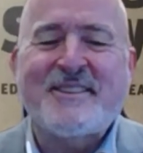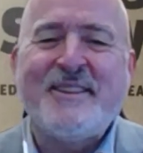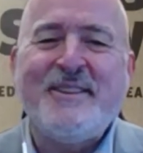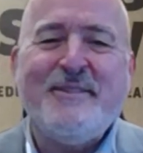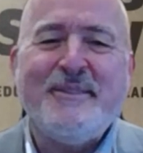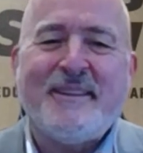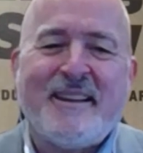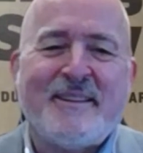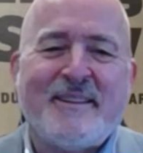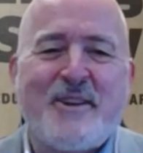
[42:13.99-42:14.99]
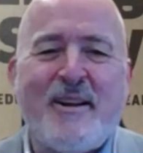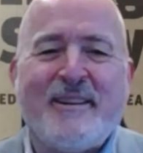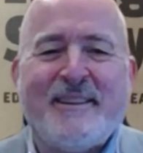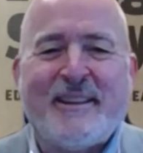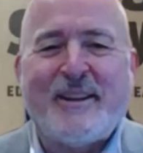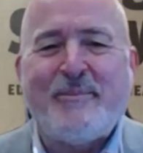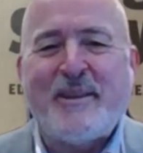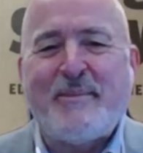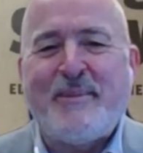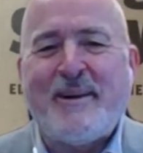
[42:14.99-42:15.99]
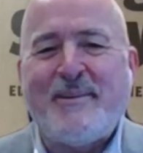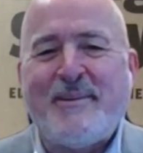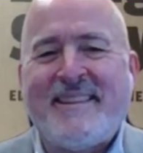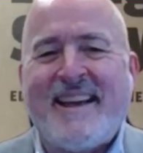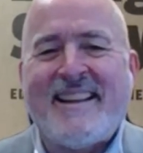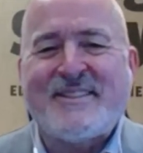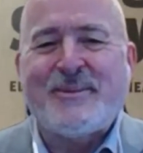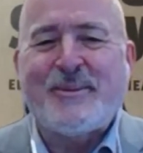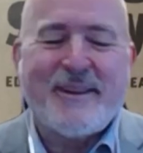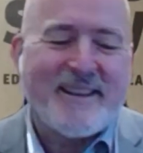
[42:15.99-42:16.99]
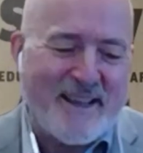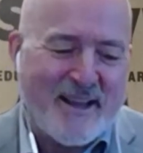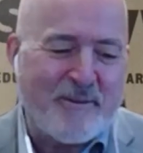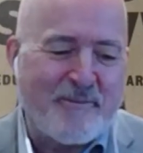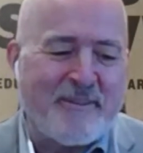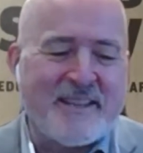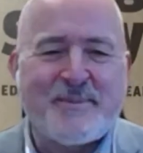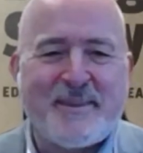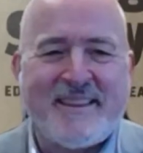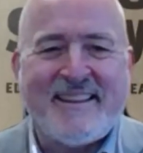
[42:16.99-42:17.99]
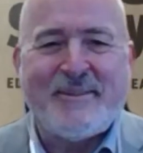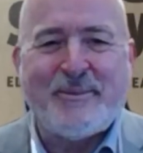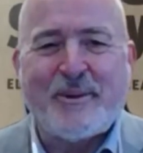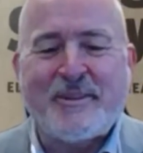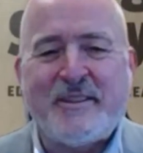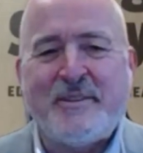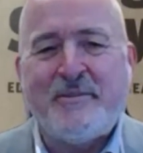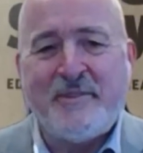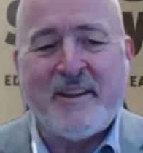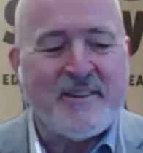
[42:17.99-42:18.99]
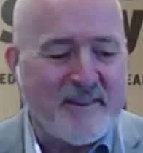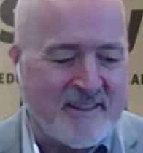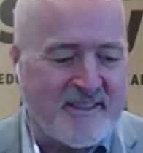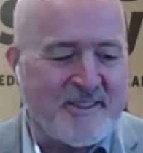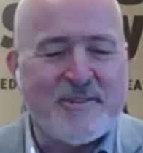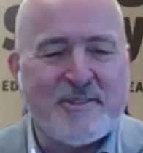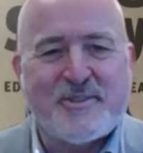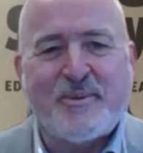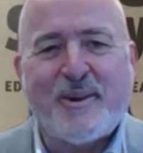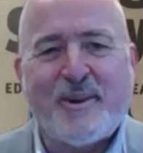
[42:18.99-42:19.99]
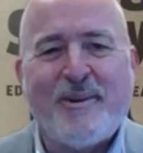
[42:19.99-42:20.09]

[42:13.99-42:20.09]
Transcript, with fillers: Can you uh, talk a little bit about that story and how it fits within the work that you've done on Indigenous story